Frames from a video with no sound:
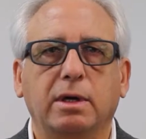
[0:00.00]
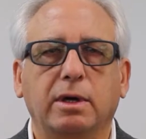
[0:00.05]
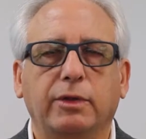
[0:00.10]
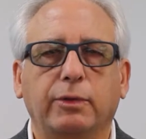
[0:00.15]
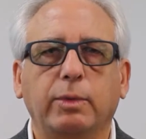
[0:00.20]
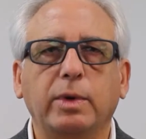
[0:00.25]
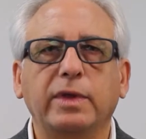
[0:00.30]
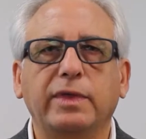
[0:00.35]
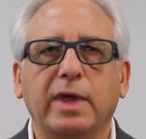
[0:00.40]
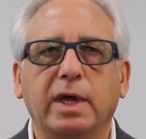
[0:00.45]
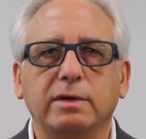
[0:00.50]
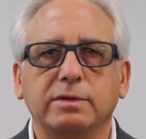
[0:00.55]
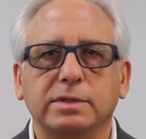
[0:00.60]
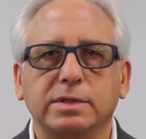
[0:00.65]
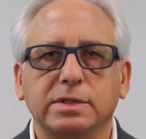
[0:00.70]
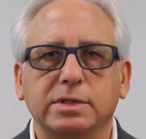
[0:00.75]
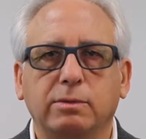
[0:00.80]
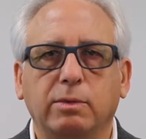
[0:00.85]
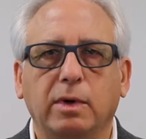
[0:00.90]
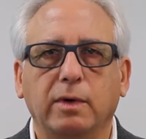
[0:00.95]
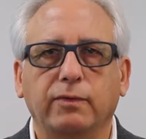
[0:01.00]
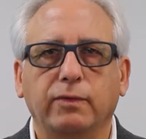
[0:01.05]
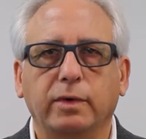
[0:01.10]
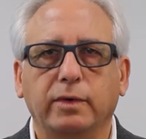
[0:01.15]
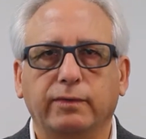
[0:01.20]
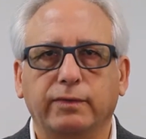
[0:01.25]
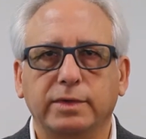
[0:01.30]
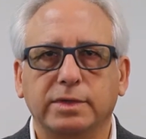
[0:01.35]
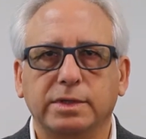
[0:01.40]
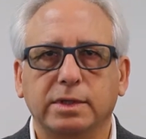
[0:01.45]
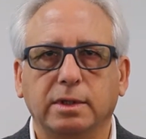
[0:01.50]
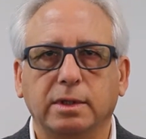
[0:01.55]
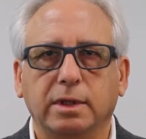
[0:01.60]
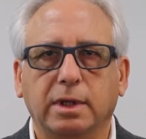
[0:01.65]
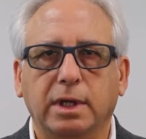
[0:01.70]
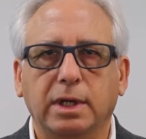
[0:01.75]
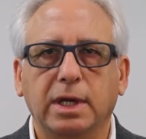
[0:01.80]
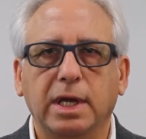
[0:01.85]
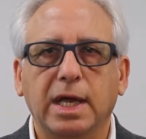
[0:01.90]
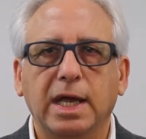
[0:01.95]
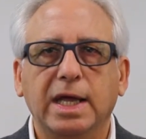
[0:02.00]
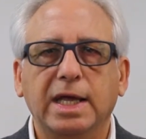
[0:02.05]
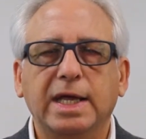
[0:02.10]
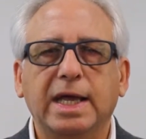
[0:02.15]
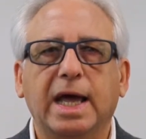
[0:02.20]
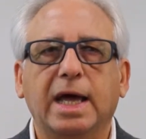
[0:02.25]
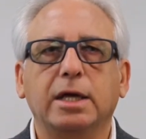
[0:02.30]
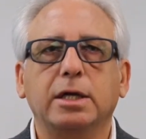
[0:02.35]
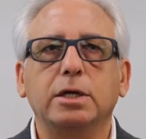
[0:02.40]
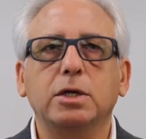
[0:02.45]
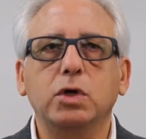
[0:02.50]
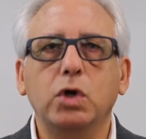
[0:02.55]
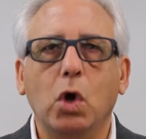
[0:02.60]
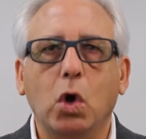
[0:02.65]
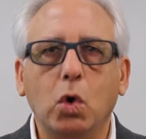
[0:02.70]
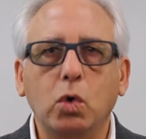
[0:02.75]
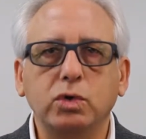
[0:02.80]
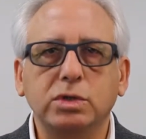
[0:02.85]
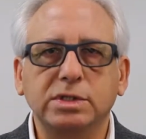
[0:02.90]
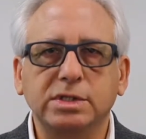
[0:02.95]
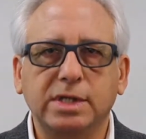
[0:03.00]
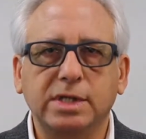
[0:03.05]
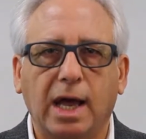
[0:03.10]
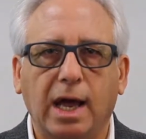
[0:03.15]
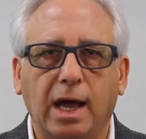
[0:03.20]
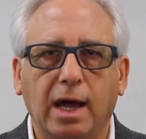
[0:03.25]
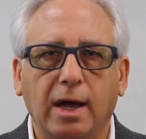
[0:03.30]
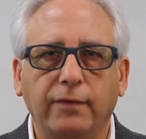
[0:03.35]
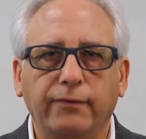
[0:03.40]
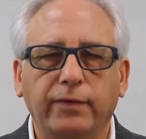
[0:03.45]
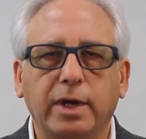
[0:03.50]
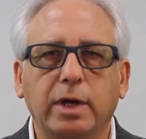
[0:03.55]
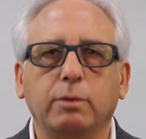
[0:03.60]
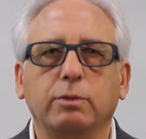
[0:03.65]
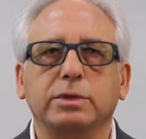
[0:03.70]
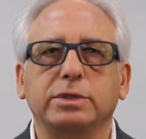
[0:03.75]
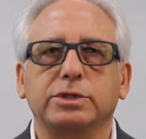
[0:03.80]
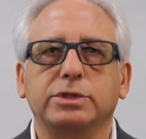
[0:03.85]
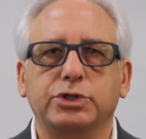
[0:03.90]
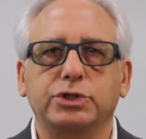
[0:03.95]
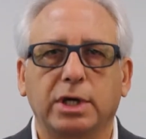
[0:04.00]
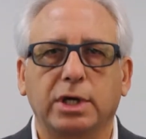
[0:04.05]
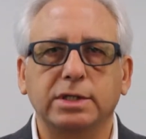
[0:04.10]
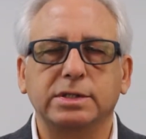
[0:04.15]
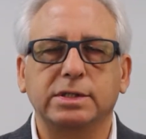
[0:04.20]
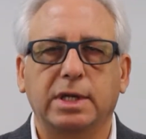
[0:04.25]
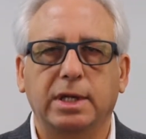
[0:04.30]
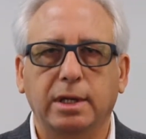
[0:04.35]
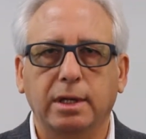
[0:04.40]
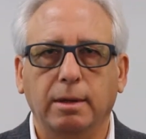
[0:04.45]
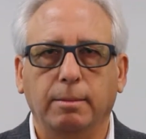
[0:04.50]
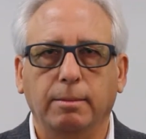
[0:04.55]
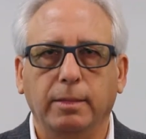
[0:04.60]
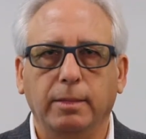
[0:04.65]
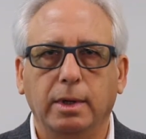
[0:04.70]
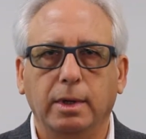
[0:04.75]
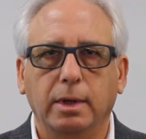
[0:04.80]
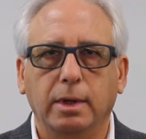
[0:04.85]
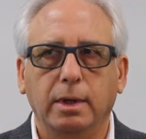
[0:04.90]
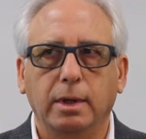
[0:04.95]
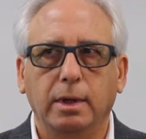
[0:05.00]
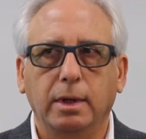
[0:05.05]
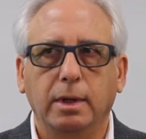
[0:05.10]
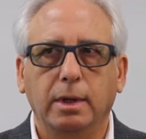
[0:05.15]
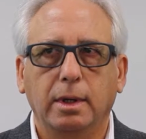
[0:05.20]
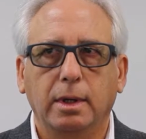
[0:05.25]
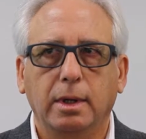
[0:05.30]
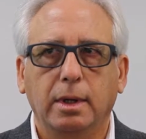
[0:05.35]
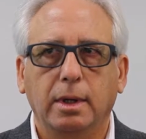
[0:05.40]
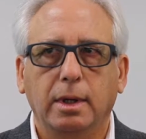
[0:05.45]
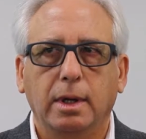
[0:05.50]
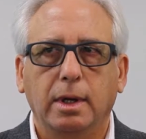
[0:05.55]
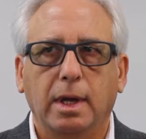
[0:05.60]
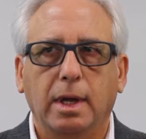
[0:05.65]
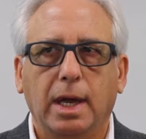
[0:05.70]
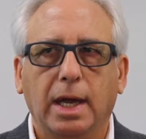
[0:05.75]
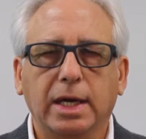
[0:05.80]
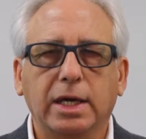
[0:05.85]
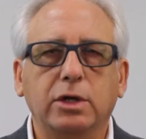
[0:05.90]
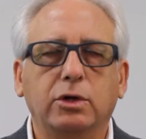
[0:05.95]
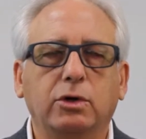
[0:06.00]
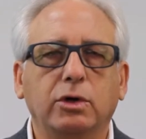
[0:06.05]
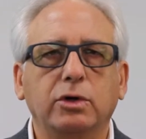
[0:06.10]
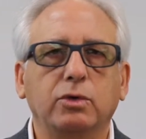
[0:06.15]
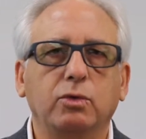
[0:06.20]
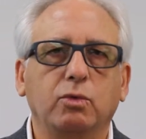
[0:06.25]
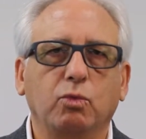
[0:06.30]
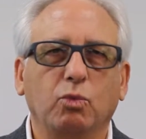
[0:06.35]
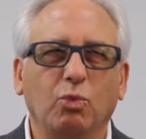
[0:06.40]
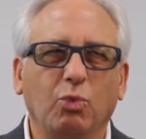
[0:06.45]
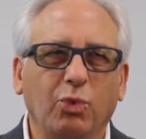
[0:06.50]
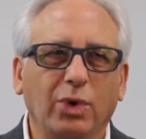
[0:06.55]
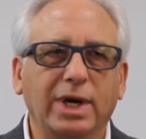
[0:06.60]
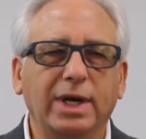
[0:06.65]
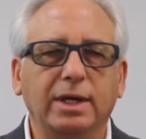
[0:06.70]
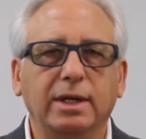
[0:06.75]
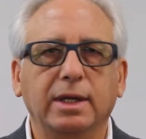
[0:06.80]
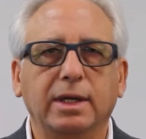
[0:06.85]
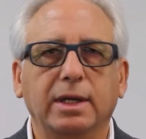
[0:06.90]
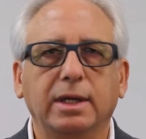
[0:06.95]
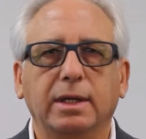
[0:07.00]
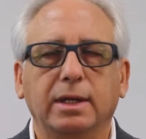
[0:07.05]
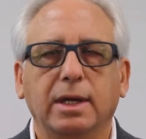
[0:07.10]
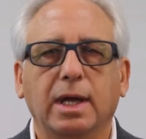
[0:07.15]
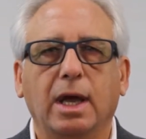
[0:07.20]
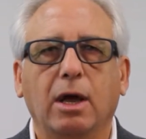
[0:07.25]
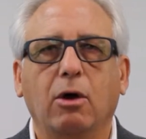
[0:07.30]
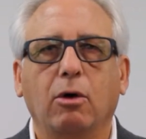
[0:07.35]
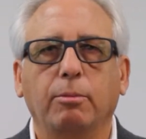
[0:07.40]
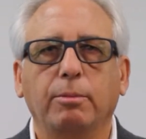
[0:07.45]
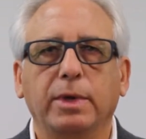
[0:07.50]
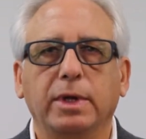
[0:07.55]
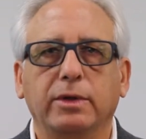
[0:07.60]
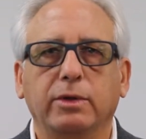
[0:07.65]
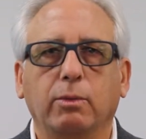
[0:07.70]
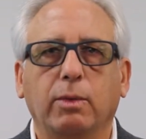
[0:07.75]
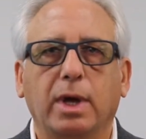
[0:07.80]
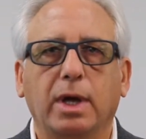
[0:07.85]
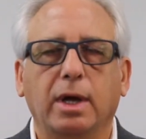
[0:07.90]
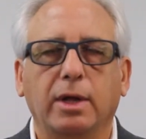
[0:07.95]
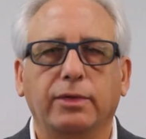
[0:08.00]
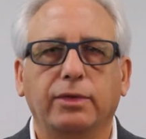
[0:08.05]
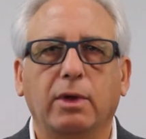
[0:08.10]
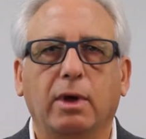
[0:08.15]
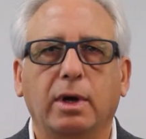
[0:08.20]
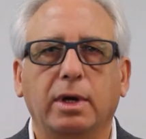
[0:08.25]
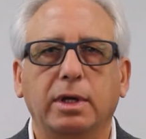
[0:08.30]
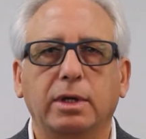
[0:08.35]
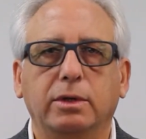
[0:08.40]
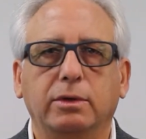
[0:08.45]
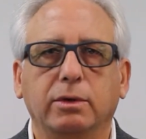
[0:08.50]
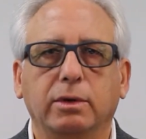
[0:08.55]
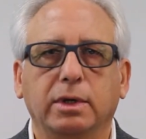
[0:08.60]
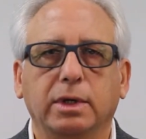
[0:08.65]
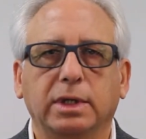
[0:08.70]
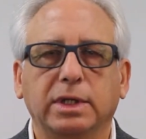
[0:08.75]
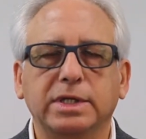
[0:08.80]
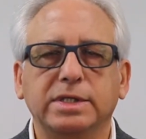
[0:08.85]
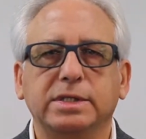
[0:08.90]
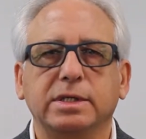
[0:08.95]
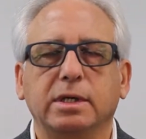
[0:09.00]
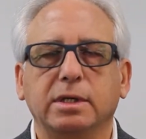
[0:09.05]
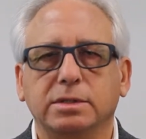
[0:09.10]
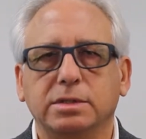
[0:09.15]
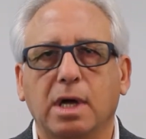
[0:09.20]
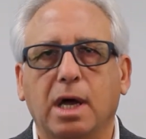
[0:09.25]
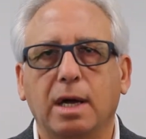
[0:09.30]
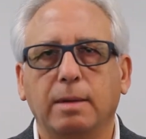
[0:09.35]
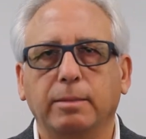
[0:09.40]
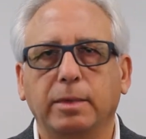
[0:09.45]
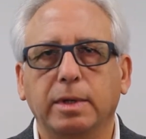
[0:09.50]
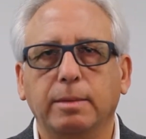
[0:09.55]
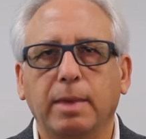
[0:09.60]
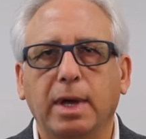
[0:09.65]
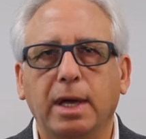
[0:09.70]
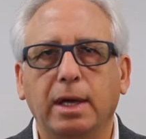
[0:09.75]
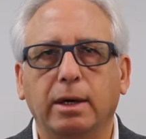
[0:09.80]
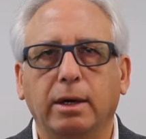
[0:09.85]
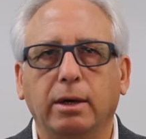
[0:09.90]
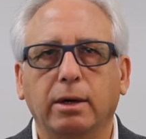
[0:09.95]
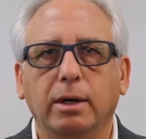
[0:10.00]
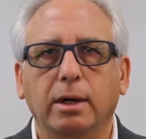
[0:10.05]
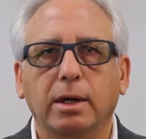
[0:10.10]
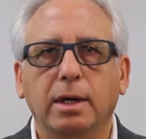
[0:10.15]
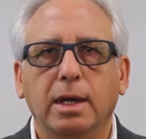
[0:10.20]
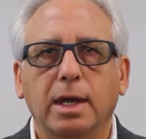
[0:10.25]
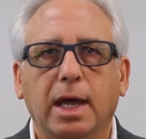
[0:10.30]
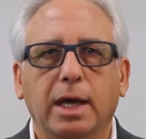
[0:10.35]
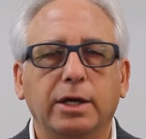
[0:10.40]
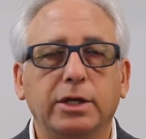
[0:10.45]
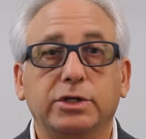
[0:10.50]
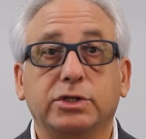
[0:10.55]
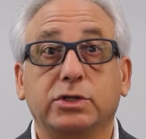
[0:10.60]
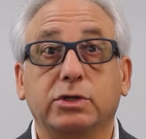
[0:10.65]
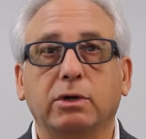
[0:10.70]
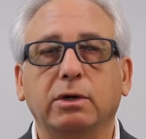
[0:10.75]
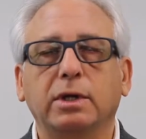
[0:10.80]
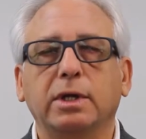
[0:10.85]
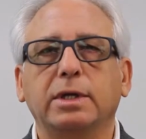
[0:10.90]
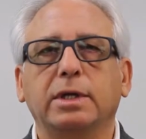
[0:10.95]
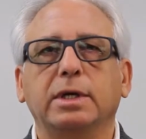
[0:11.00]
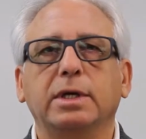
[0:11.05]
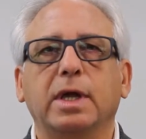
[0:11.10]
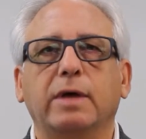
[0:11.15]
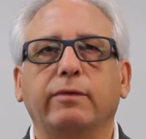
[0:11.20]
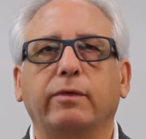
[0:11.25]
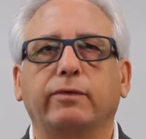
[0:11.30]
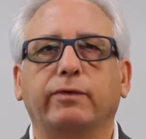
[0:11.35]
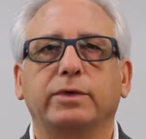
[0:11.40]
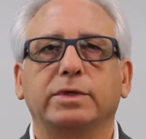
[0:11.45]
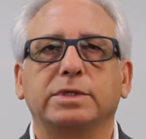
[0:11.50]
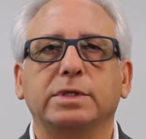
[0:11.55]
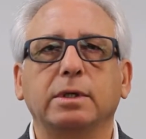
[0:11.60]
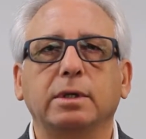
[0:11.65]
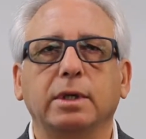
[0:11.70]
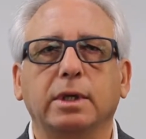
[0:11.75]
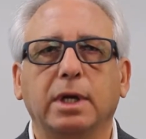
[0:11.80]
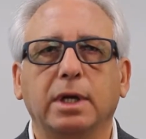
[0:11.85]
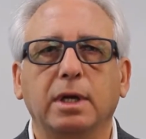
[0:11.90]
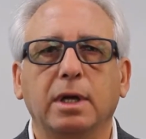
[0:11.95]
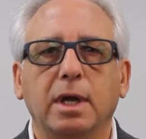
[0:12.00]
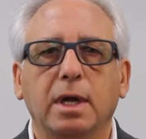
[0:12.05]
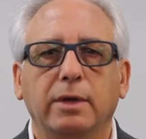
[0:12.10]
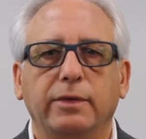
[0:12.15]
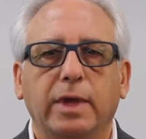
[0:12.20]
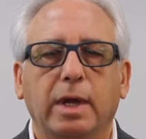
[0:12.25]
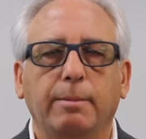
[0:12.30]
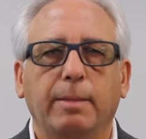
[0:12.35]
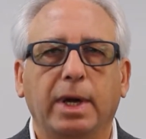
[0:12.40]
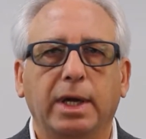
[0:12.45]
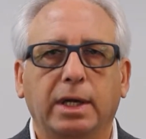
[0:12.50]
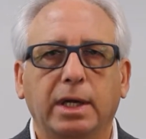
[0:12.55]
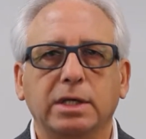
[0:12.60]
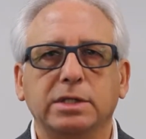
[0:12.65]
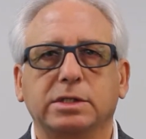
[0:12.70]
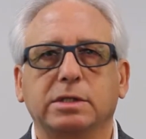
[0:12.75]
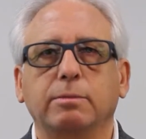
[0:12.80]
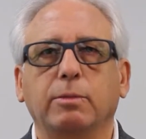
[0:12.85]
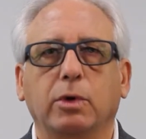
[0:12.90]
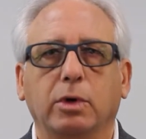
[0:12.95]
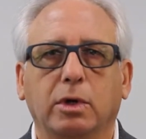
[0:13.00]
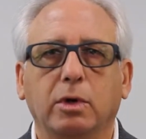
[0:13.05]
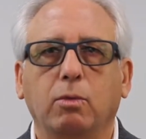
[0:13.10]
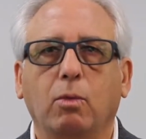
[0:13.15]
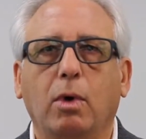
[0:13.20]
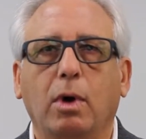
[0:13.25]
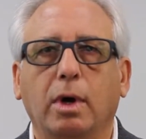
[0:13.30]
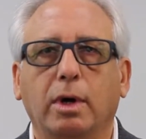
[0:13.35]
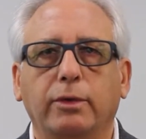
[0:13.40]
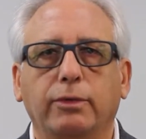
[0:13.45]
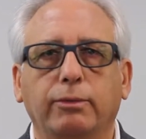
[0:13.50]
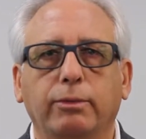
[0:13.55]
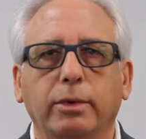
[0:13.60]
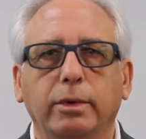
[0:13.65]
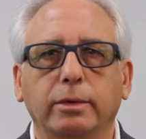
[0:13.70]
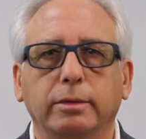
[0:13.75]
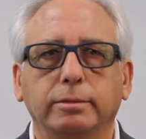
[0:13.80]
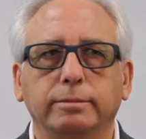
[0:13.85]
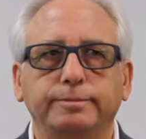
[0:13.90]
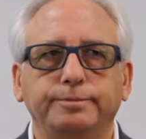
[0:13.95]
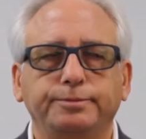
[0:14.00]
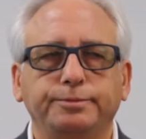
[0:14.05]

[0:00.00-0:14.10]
on a 3,000 square foot facility. He had no staff. It was just him. And he couldn't really help me the way I thought he could, at least in a timely manner. And he certainly didn't have a facility that my customer could walk through.